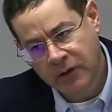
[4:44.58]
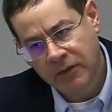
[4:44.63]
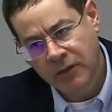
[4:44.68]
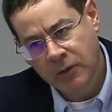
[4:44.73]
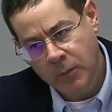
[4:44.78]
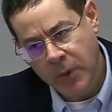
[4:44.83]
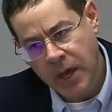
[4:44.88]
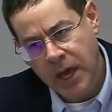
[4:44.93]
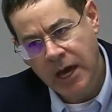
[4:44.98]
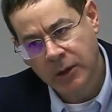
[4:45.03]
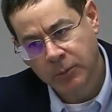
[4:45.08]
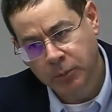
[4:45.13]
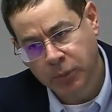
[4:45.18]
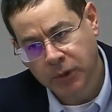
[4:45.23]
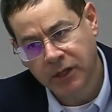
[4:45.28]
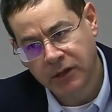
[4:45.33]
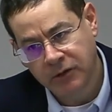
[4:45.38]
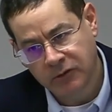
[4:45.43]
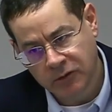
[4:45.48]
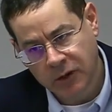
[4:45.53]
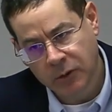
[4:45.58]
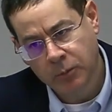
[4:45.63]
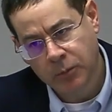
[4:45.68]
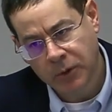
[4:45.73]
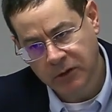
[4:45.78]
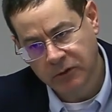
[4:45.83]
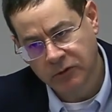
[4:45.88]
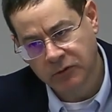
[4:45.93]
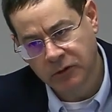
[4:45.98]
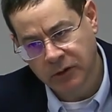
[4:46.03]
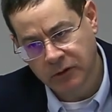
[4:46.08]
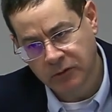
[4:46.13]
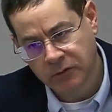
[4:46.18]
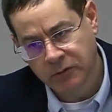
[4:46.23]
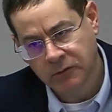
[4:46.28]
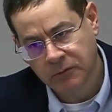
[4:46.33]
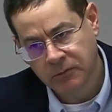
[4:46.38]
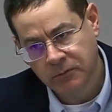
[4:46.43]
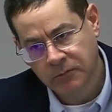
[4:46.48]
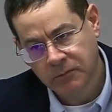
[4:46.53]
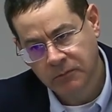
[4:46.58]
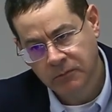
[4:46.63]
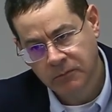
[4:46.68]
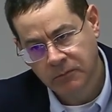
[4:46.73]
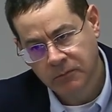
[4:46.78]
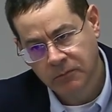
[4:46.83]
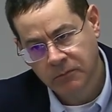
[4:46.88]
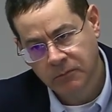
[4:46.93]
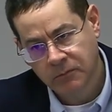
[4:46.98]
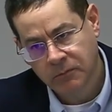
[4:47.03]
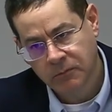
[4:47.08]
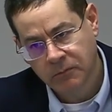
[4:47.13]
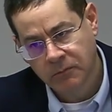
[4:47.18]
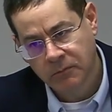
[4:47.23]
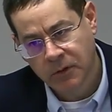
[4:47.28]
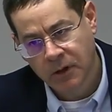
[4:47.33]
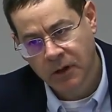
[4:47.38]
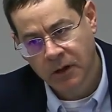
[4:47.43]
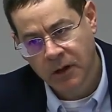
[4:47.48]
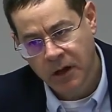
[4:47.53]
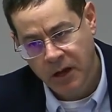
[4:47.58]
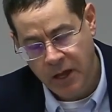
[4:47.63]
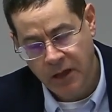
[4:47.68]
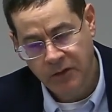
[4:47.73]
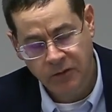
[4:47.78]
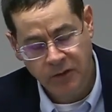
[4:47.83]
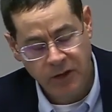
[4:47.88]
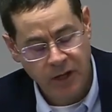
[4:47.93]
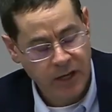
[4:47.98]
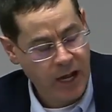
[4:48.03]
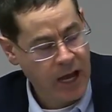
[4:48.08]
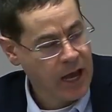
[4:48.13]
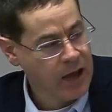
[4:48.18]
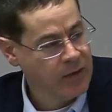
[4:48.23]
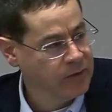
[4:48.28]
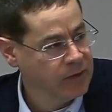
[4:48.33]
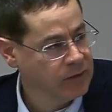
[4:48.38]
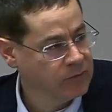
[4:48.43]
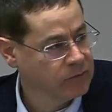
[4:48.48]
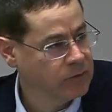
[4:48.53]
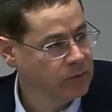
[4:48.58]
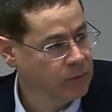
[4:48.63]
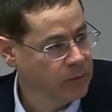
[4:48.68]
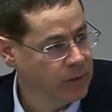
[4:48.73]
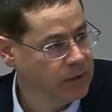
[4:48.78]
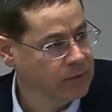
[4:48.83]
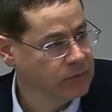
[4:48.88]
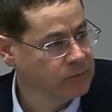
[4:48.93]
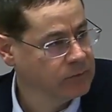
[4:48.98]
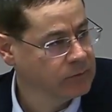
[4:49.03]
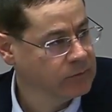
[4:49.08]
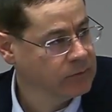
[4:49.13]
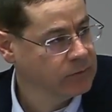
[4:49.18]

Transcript: the man pleasing business? Isn't it obvious who is?